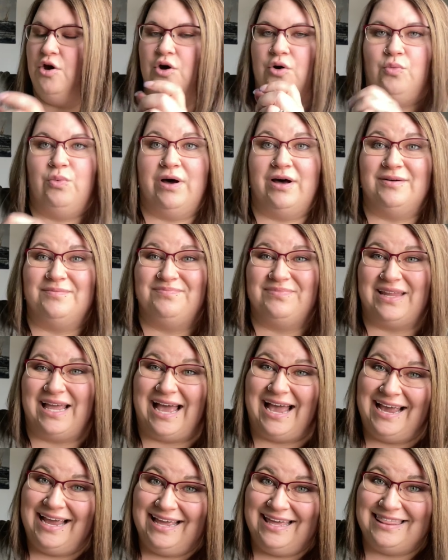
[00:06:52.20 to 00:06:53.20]
Well,
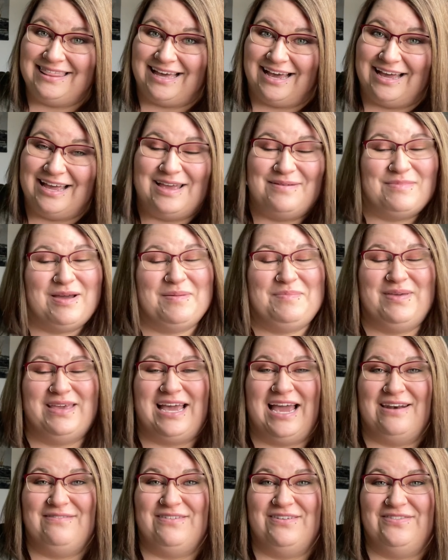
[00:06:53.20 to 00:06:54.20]
I thought it might be
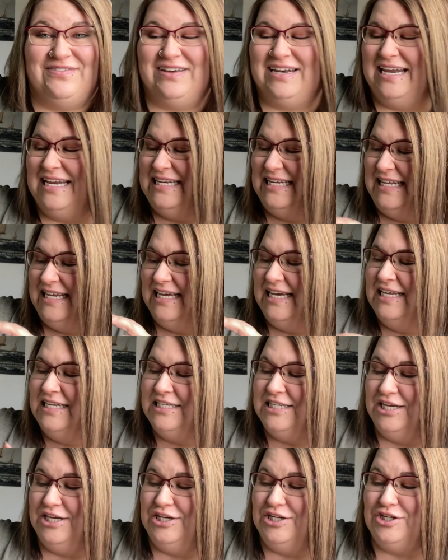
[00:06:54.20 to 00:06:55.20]
kind of a fun idea
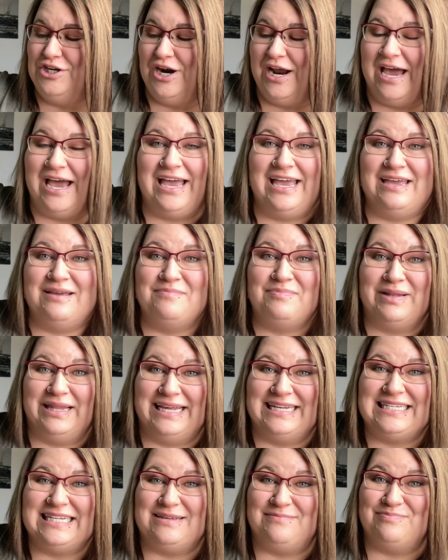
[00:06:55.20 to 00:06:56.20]
to try
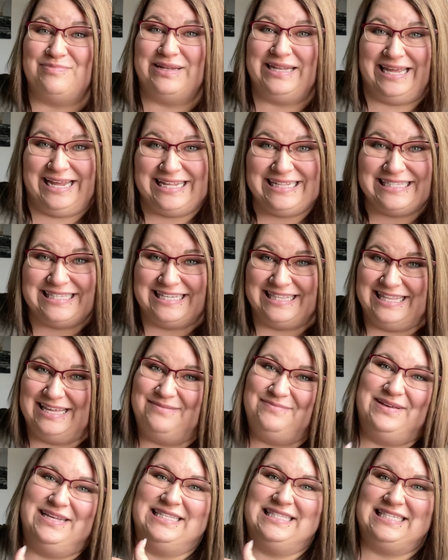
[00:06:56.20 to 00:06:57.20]
planting plants in
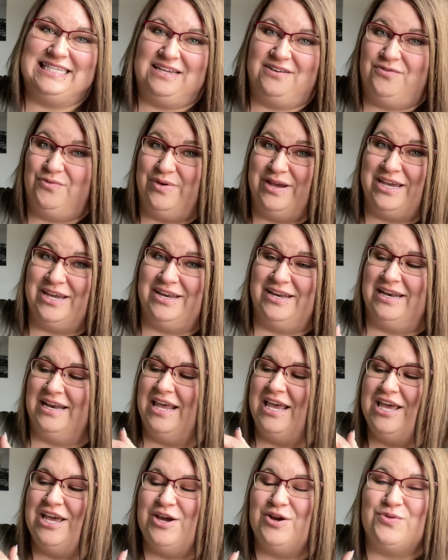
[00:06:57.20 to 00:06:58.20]
them and see if we can
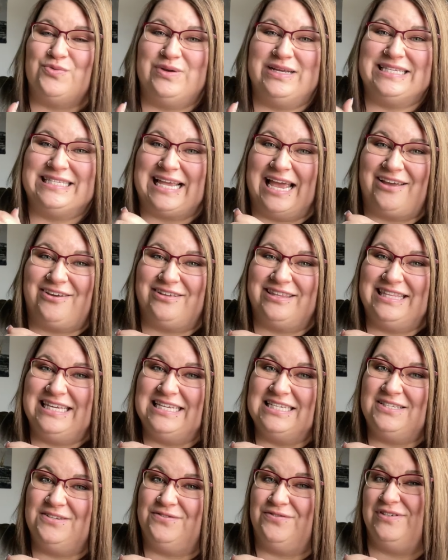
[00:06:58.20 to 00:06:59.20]
recycle
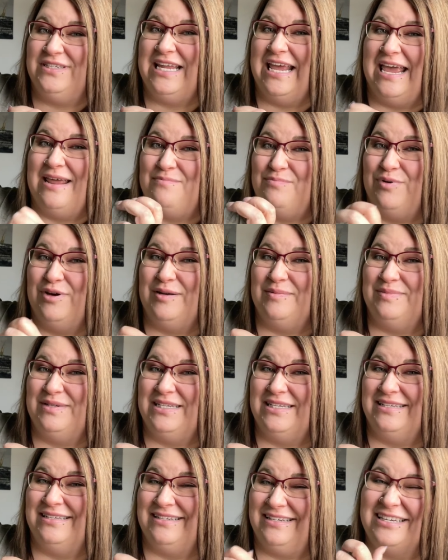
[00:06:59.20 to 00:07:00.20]
these and put them
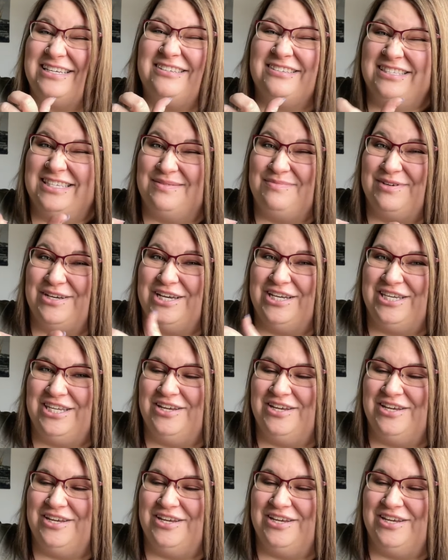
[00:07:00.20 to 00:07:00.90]
to some good